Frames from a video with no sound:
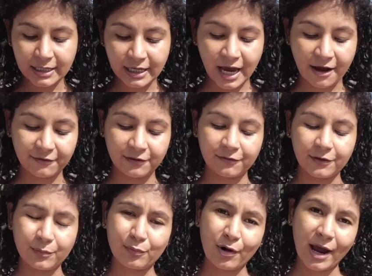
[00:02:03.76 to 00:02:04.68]
They have
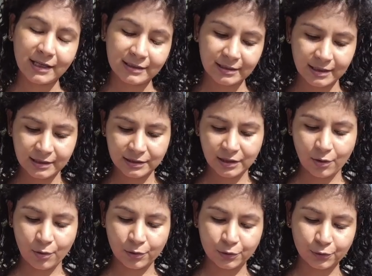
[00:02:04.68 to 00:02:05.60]
different prices. They
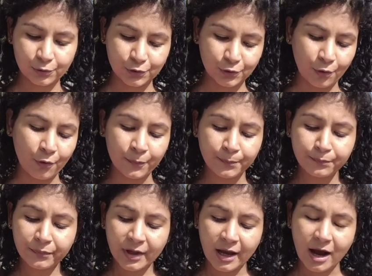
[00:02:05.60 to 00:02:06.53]
also show
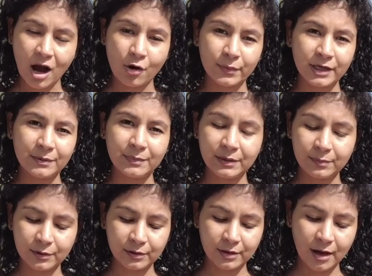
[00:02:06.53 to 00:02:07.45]
how many
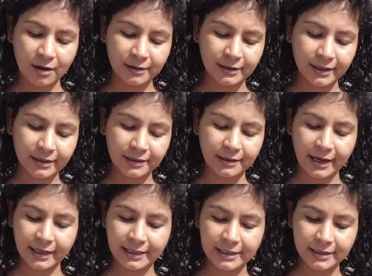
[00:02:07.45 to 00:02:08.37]
people are there.
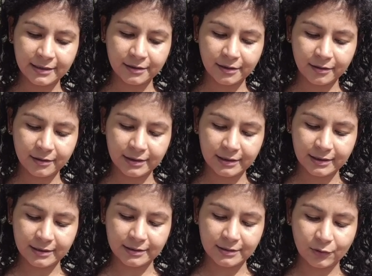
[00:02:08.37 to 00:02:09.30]
Like here, it
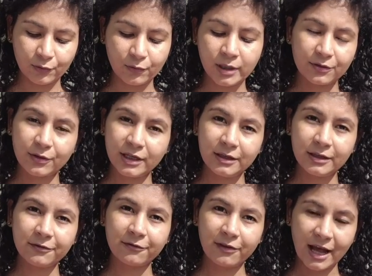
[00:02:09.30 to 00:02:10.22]
is a
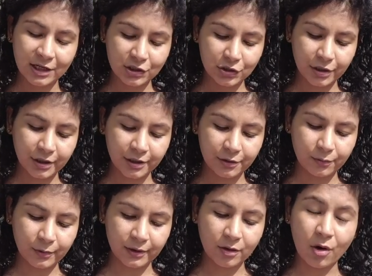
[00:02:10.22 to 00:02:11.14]
3-3 flat share
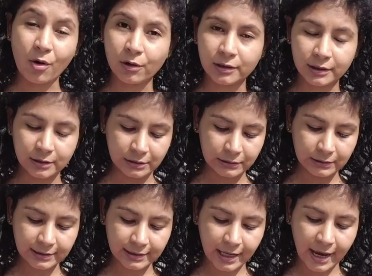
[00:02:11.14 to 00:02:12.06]
with all
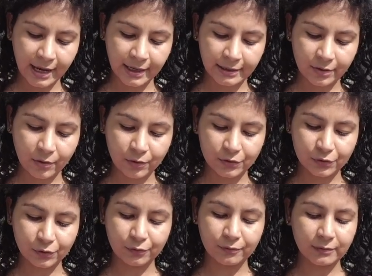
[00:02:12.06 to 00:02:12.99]
girls, and
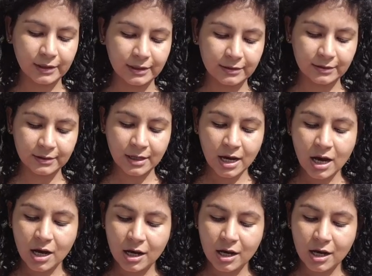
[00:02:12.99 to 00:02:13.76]
also it is